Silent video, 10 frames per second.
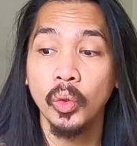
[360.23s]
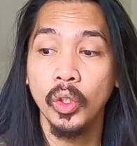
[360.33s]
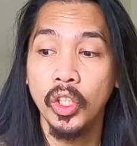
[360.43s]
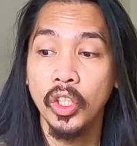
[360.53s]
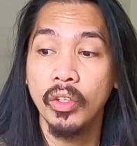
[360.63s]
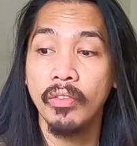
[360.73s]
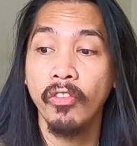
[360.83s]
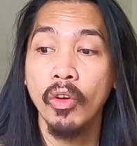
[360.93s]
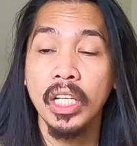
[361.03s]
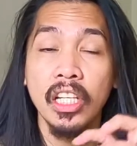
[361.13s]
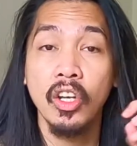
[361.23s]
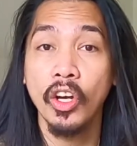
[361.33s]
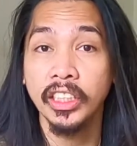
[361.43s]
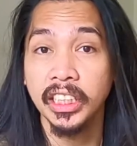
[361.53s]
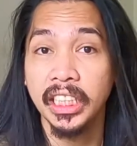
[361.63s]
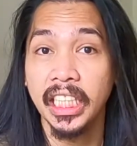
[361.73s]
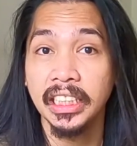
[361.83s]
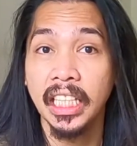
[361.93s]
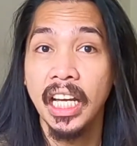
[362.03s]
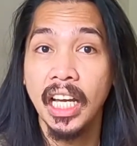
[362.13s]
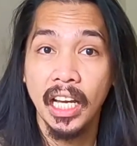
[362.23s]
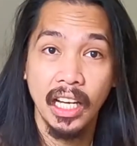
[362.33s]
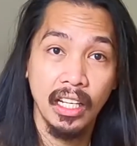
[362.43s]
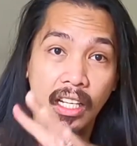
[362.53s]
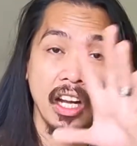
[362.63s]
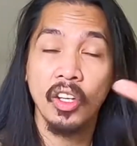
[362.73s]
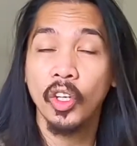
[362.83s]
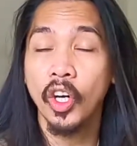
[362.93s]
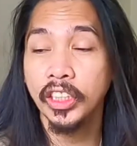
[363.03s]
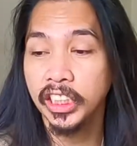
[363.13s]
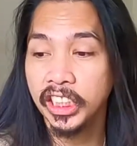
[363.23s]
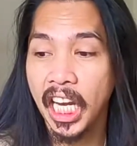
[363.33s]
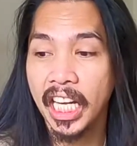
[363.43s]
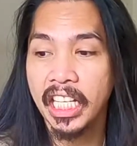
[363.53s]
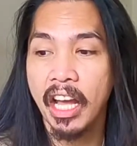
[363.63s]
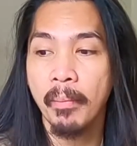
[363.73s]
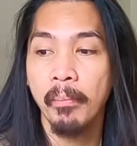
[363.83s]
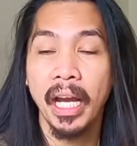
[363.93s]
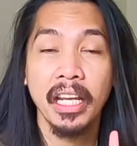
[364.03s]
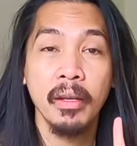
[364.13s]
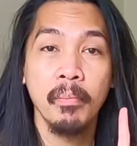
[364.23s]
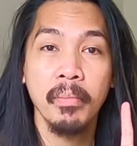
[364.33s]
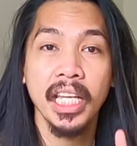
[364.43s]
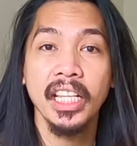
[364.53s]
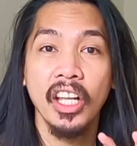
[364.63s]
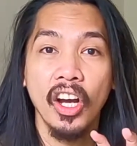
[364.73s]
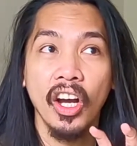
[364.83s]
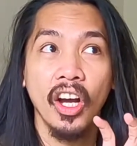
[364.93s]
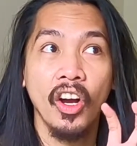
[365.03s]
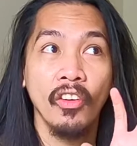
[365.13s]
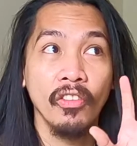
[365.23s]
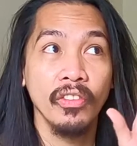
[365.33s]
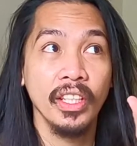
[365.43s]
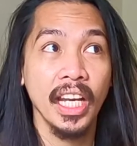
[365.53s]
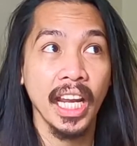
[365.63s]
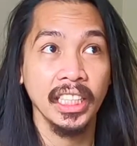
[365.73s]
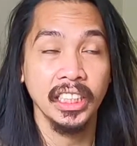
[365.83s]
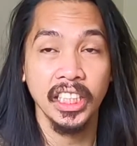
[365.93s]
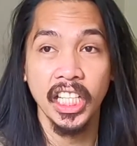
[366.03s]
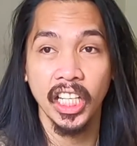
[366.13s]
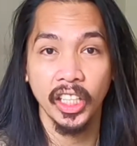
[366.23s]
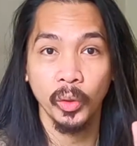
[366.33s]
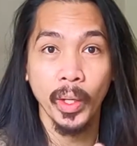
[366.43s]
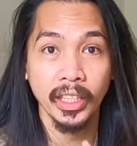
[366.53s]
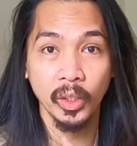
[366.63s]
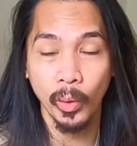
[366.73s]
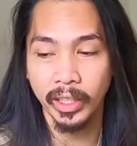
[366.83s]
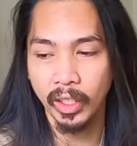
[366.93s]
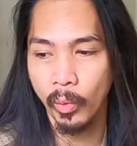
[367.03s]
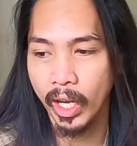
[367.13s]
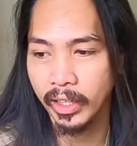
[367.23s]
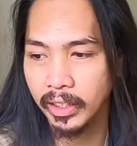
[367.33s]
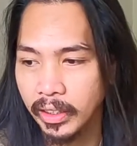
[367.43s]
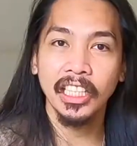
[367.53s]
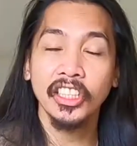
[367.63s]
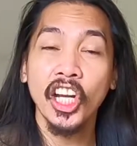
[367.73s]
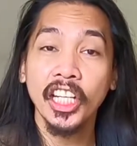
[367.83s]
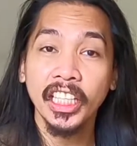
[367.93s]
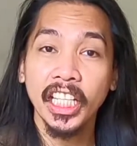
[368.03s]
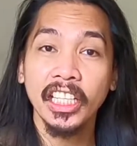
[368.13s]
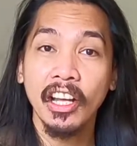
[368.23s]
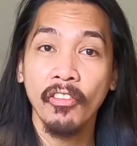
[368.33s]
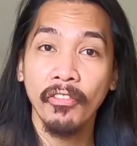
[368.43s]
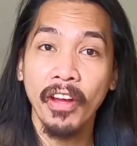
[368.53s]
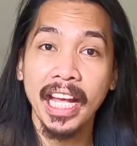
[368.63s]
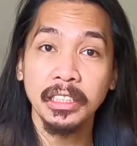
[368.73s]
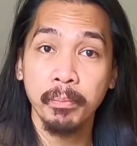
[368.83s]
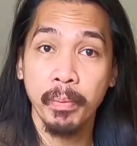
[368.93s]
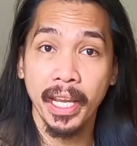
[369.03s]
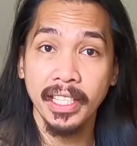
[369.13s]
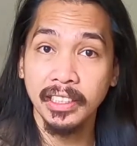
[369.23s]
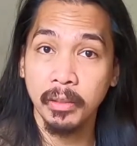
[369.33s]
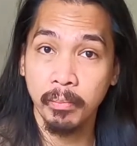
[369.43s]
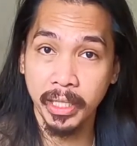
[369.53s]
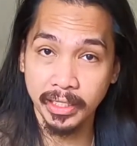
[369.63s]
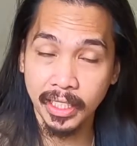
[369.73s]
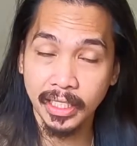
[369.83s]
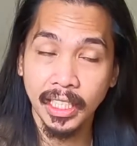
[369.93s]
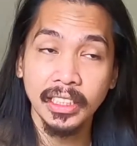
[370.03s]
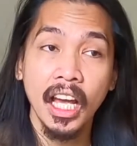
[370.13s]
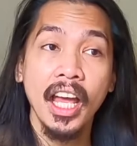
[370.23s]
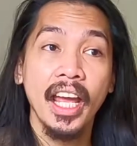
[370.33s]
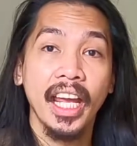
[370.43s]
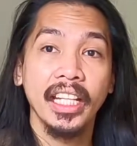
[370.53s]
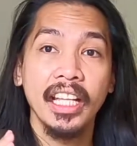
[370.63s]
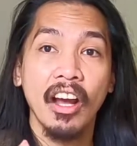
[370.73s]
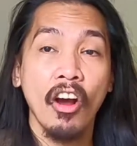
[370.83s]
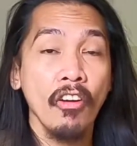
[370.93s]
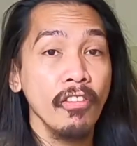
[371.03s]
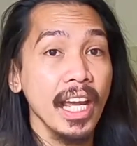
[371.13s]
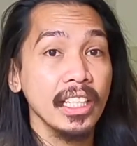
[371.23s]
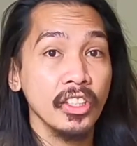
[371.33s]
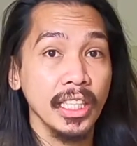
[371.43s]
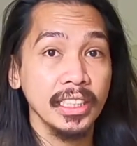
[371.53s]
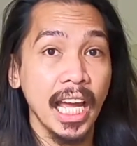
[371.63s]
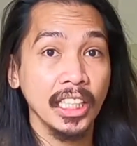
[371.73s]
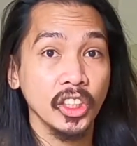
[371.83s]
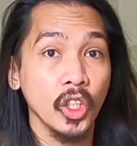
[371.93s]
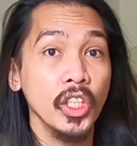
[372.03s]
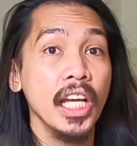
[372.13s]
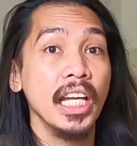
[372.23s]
to fully launch this across China by mid of next year, 2021. Wow! They're targeting the fast-paced businesses and the offline transaction,